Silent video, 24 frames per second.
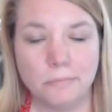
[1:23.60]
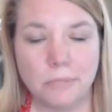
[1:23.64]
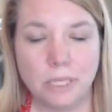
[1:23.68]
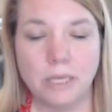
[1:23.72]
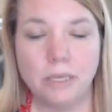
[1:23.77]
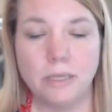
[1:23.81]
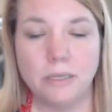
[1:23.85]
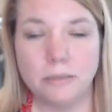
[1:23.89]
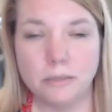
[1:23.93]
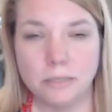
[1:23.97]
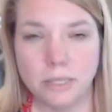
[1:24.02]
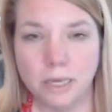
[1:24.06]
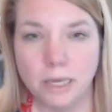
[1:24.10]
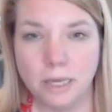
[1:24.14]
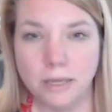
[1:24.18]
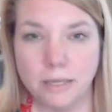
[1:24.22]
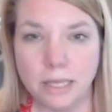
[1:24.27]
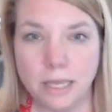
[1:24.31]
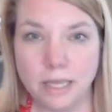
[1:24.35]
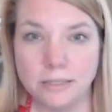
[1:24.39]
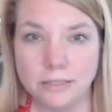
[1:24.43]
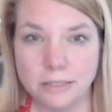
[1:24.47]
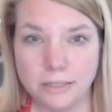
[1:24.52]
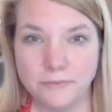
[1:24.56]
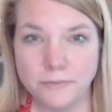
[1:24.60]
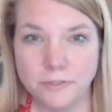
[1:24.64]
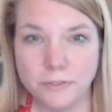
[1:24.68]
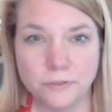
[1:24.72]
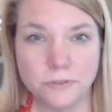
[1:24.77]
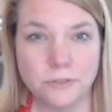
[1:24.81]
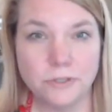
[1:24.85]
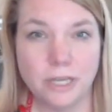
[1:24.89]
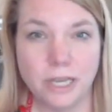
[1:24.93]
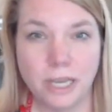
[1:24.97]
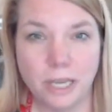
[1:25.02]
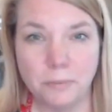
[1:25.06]
And as I've
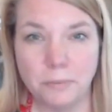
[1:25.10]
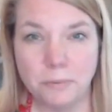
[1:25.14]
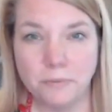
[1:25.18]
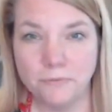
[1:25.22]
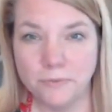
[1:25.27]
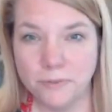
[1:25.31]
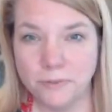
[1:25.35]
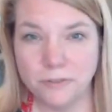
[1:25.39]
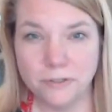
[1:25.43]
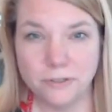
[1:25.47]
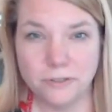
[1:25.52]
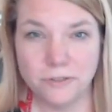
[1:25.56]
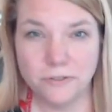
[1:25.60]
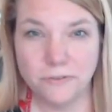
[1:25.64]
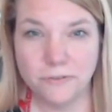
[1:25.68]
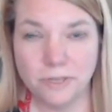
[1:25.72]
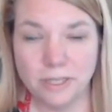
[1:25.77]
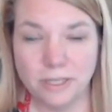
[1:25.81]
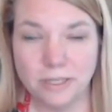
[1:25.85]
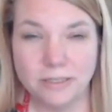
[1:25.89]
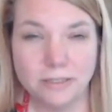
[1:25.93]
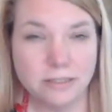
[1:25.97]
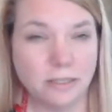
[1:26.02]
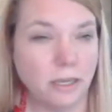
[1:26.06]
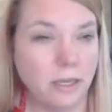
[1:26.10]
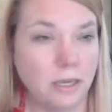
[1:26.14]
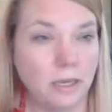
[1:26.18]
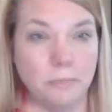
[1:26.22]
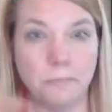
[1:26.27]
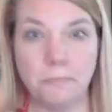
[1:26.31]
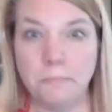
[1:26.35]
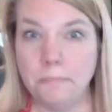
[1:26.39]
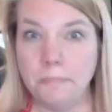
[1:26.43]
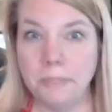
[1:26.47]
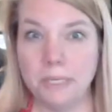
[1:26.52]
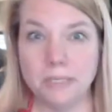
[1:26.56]
told you, I prefer to do things on
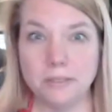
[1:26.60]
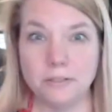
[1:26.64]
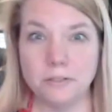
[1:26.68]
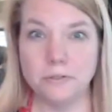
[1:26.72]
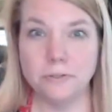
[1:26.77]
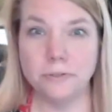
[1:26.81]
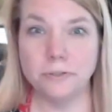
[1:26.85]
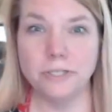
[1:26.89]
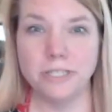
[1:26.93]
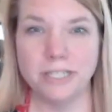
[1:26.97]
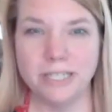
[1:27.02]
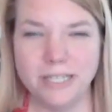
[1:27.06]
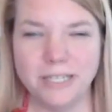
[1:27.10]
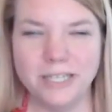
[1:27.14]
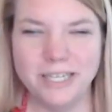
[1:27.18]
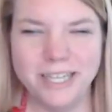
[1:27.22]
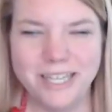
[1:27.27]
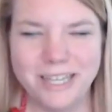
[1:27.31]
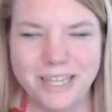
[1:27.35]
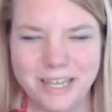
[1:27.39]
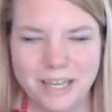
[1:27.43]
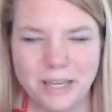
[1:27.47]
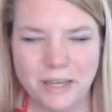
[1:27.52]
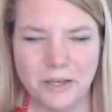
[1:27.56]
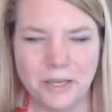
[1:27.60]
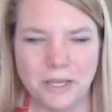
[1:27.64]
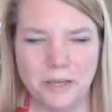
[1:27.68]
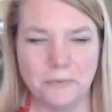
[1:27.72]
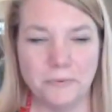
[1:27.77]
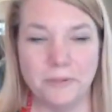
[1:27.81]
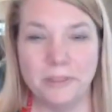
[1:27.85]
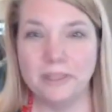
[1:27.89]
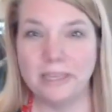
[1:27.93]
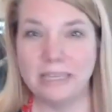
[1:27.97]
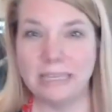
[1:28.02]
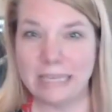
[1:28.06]
a big screen
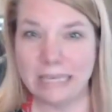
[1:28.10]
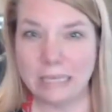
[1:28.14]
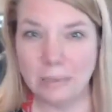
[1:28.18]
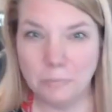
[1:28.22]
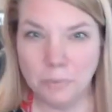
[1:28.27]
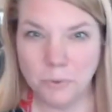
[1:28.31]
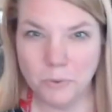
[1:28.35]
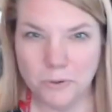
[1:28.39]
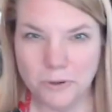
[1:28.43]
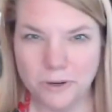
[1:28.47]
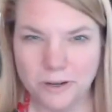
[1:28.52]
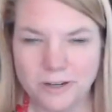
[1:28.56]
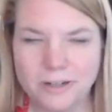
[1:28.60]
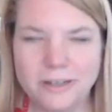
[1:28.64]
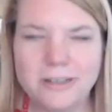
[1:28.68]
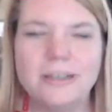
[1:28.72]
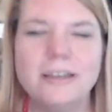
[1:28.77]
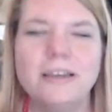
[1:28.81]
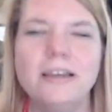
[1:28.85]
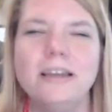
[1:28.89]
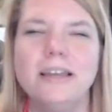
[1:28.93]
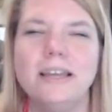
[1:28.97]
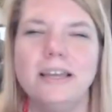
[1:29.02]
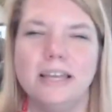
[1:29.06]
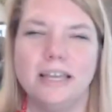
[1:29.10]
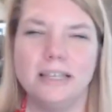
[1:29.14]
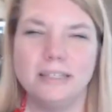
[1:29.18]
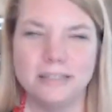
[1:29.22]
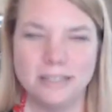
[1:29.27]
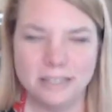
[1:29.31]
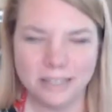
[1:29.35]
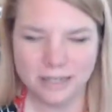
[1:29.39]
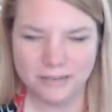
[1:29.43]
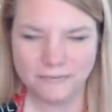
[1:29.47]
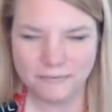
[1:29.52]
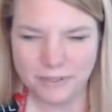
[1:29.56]
with a keyboard
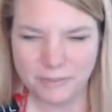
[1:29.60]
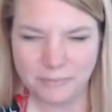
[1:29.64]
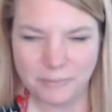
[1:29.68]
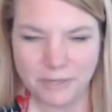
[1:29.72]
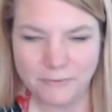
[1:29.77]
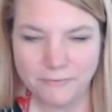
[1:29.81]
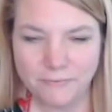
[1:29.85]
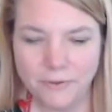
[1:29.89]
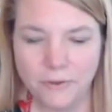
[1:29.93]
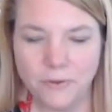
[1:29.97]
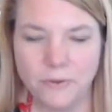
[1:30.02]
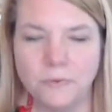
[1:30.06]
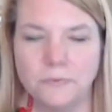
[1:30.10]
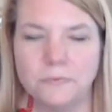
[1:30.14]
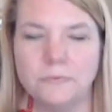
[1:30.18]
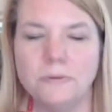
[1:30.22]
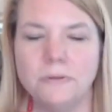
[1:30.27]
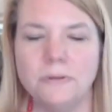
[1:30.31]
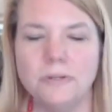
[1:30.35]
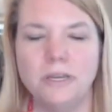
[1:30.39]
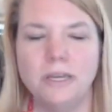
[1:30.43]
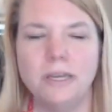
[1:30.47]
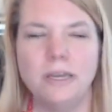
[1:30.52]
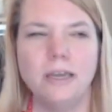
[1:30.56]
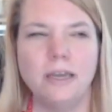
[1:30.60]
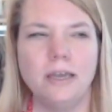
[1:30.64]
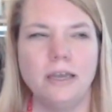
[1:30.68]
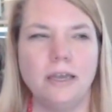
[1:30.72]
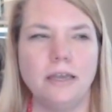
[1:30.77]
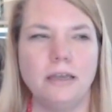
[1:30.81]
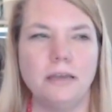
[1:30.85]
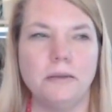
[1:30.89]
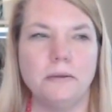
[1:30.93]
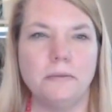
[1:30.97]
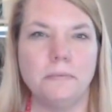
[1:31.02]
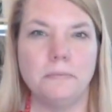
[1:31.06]
instead of on my phone.
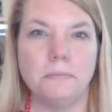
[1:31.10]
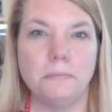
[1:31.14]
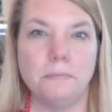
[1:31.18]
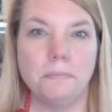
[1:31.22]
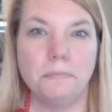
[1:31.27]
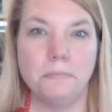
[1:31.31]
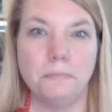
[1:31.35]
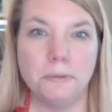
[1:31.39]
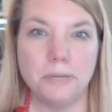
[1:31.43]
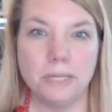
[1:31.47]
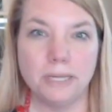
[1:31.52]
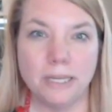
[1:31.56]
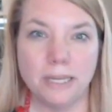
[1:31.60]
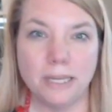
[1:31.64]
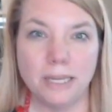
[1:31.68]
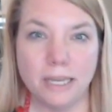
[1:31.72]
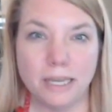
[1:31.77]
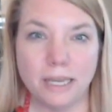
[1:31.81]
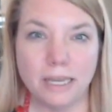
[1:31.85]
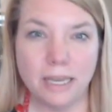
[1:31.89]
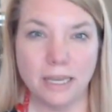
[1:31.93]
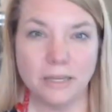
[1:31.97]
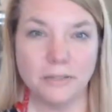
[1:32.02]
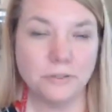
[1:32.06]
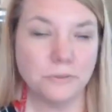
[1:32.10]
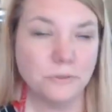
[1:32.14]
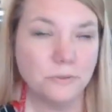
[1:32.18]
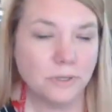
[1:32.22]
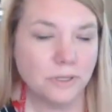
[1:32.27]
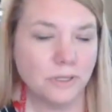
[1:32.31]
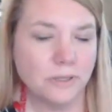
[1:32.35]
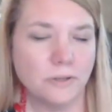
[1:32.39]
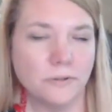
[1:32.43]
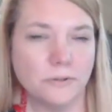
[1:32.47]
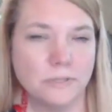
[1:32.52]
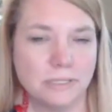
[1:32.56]
But I do
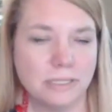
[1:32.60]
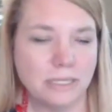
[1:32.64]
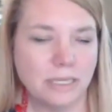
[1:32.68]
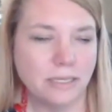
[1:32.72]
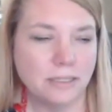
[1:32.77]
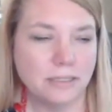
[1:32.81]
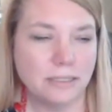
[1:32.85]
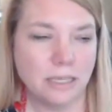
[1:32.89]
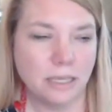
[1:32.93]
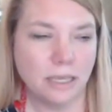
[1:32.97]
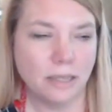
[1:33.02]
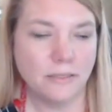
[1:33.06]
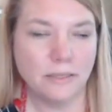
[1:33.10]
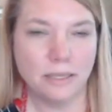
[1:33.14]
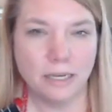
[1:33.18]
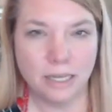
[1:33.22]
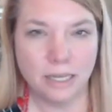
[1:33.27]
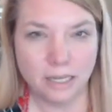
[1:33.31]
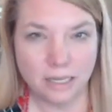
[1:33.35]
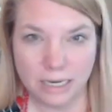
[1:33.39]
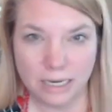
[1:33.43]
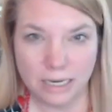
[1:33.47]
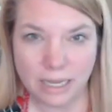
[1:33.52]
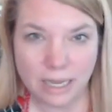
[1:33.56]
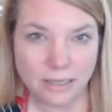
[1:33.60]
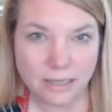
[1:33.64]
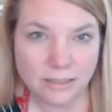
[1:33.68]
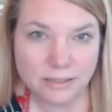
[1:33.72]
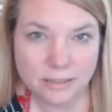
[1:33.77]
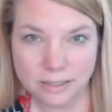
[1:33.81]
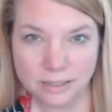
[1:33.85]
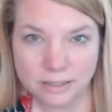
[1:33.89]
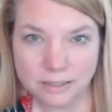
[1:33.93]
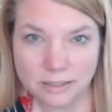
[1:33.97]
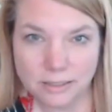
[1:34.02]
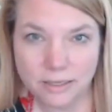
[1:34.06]
all those things and then I can
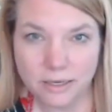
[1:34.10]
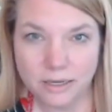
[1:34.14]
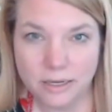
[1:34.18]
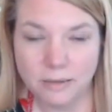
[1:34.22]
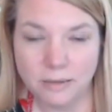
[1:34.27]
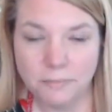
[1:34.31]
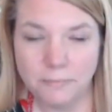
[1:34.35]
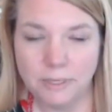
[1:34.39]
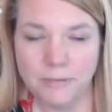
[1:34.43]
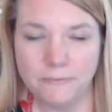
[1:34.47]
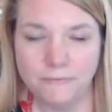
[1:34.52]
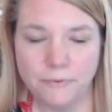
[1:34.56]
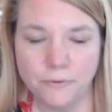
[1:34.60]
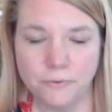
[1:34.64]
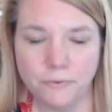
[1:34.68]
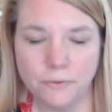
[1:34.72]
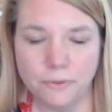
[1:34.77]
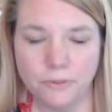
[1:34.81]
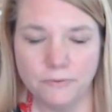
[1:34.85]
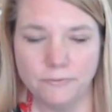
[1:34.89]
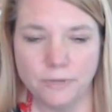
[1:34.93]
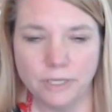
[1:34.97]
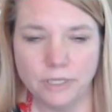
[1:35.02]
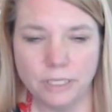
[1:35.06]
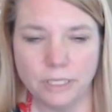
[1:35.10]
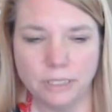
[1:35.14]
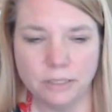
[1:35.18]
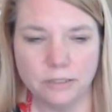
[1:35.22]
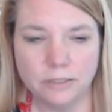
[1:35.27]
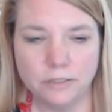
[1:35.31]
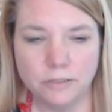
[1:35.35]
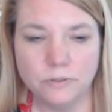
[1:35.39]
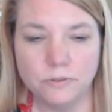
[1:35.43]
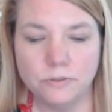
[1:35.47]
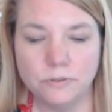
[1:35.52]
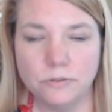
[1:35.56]
access it on my phone if I need
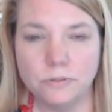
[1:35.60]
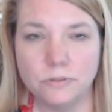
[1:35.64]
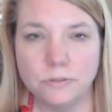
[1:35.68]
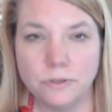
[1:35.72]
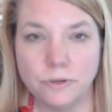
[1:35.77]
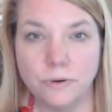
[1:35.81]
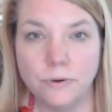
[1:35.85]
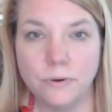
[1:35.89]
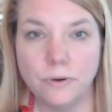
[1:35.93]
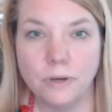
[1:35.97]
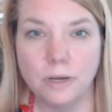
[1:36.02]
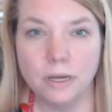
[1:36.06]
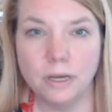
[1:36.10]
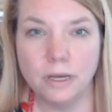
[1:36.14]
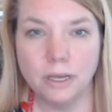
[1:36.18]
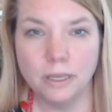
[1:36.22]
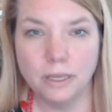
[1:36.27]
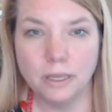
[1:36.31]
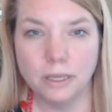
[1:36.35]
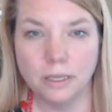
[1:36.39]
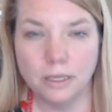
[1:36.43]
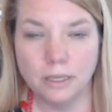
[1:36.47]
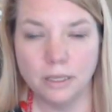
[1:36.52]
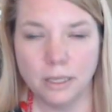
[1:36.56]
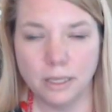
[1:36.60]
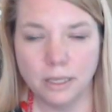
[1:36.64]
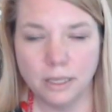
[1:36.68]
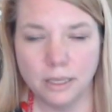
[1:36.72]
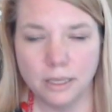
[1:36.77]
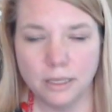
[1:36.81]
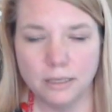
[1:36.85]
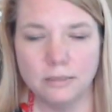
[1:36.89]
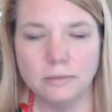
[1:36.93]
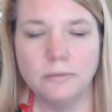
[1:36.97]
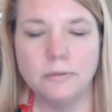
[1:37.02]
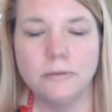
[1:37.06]
to. So,
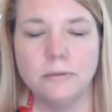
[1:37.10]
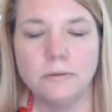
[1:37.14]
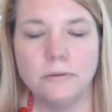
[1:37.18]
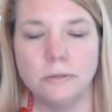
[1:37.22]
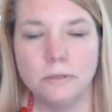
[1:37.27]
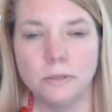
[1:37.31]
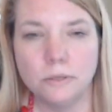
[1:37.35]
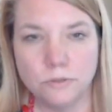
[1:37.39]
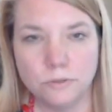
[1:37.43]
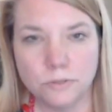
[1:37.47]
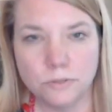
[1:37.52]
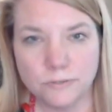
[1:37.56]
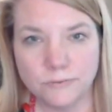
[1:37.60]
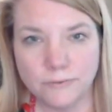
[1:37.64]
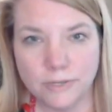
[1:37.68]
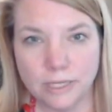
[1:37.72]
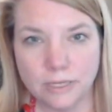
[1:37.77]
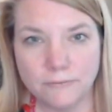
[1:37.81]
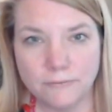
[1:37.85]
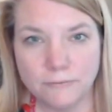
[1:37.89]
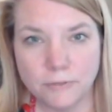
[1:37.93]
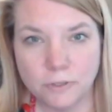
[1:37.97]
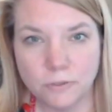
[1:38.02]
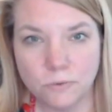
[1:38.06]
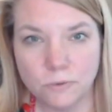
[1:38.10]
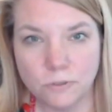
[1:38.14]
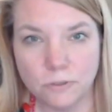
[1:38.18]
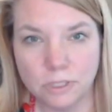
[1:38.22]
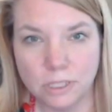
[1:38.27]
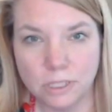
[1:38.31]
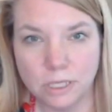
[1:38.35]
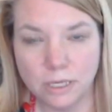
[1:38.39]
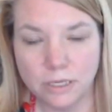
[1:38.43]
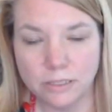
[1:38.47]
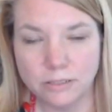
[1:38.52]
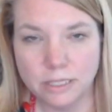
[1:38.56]
again, huge fan of Google
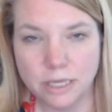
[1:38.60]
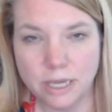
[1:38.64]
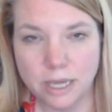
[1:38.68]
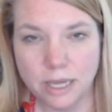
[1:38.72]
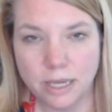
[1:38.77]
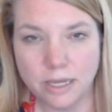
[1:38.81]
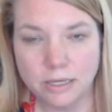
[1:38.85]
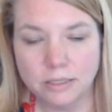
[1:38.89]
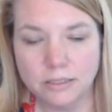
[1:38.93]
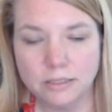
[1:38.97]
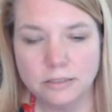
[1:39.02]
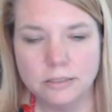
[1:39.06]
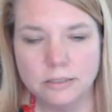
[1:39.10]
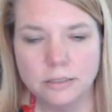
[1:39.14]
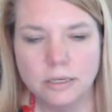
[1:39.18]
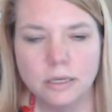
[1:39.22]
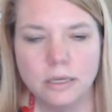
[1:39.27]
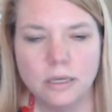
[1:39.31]
Contacts.